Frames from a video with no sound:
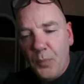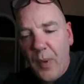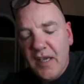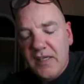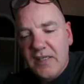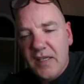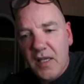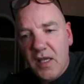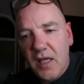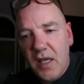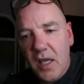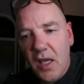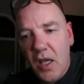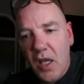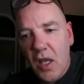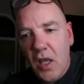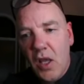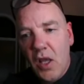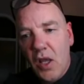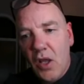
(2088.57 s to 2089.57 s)

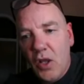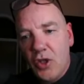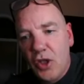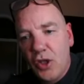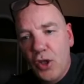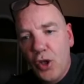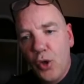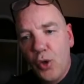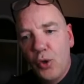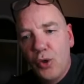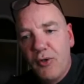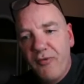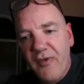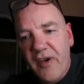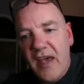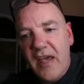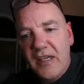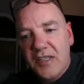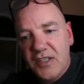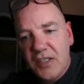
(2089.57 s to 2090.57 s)
Basically, the
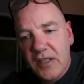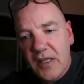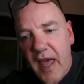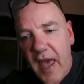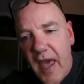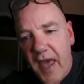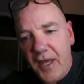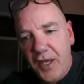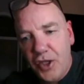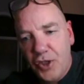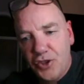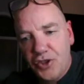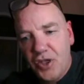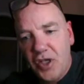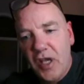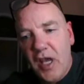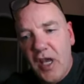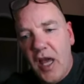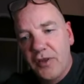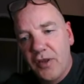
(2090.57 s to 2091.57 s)
universal
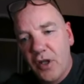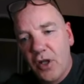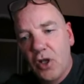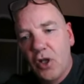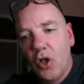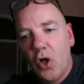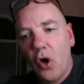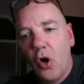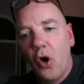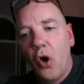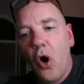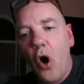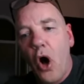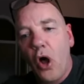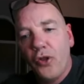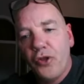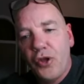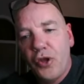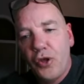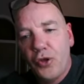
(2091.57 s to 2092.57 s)
energy and the
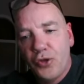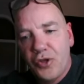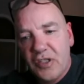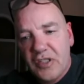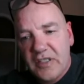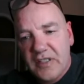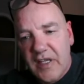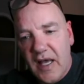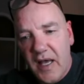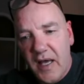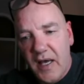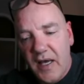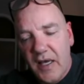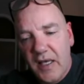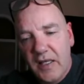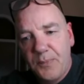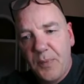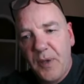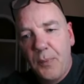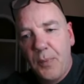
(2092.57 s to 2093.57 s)
law on the other side,